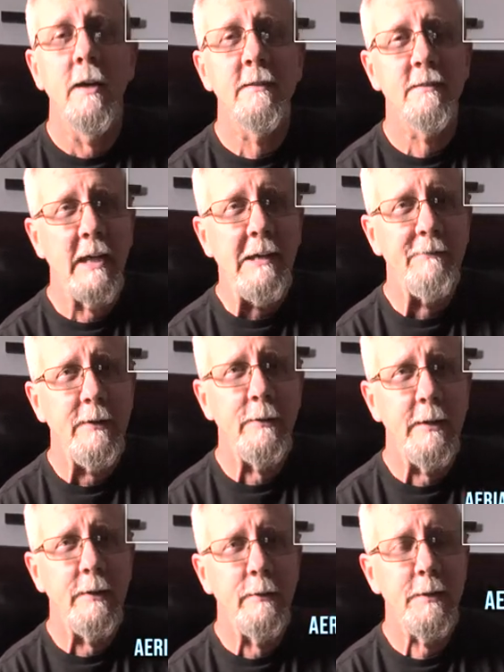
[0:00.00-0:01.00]

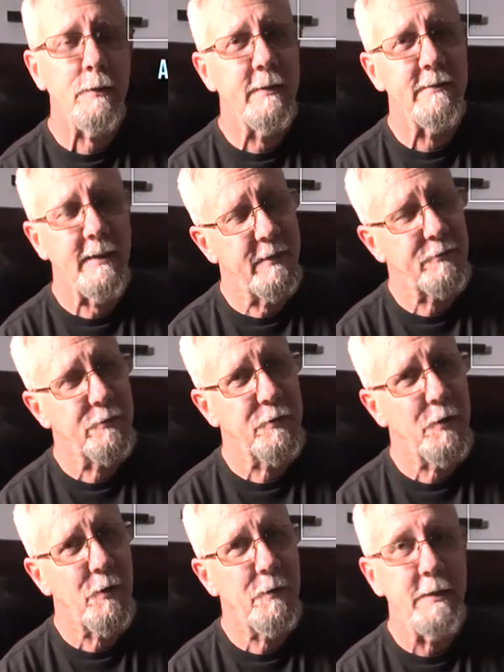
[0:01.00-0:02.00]
Skyfire Aerial has answered the
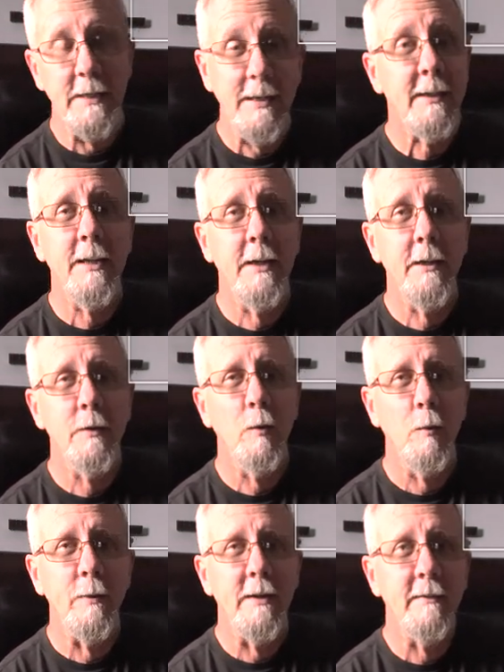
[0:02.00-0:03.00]
call yet again
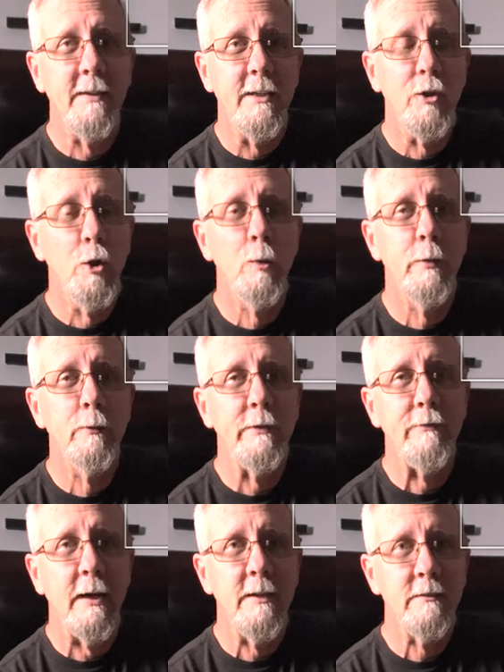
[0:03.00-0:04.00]
with the new and
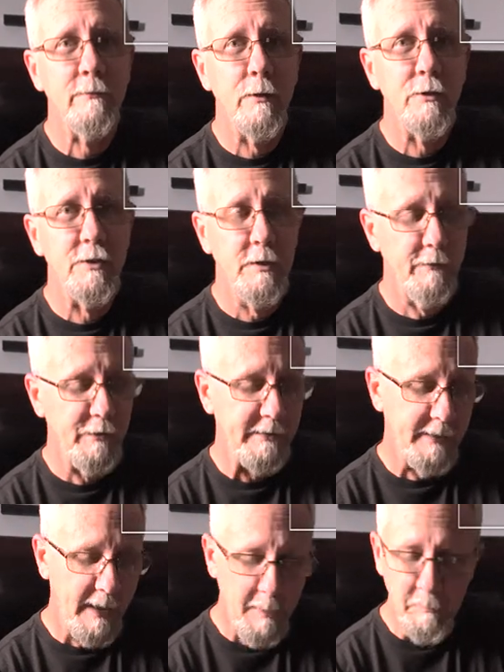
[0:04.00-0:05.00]
revised version of the
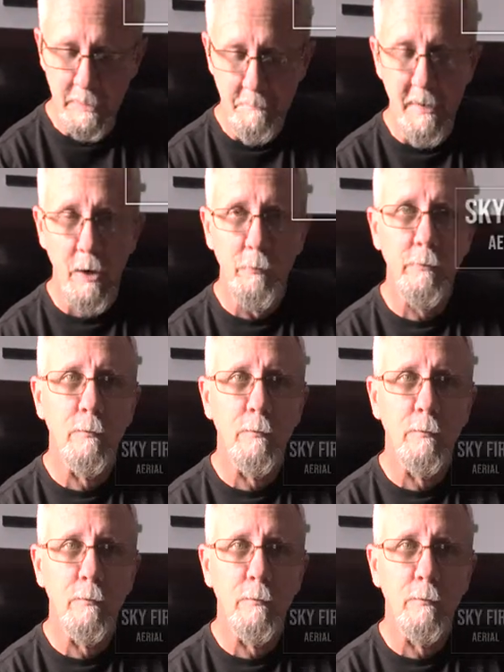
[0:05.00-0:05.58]
tablet mount